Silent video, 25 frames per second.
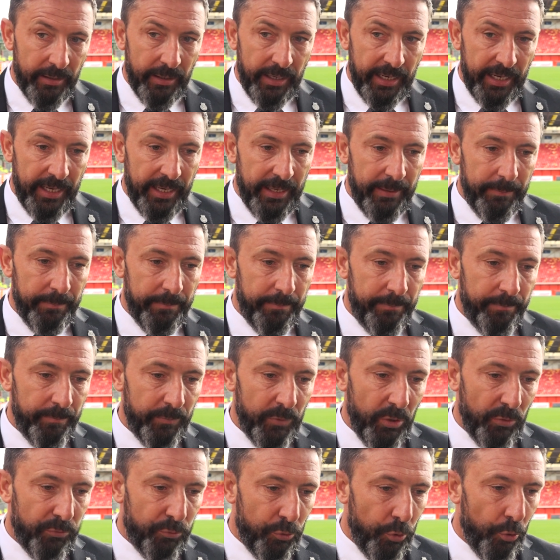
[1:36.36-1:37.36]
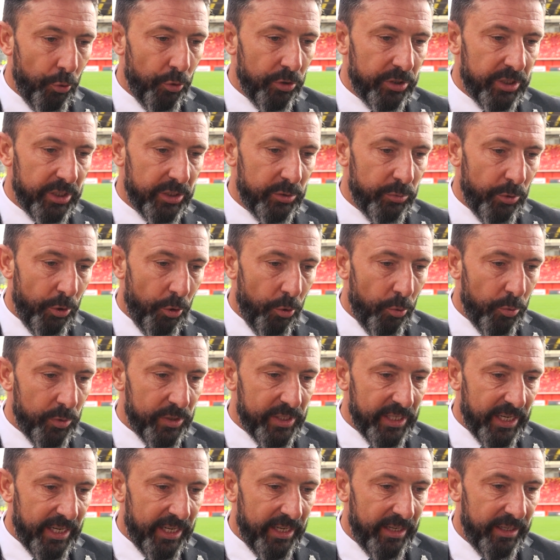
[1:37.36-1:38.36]
um, of course, as we
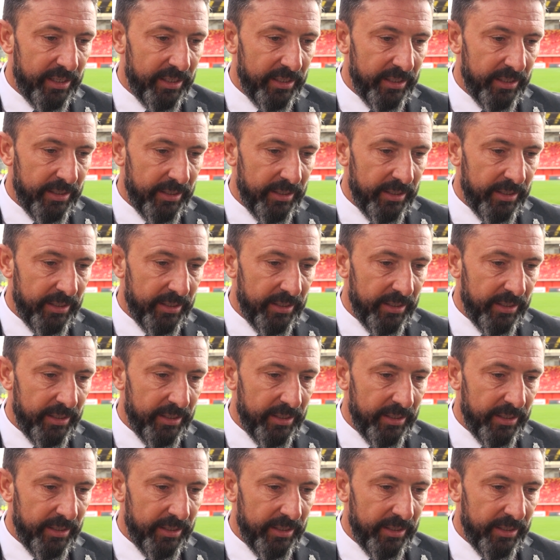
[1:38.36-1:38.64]
always are.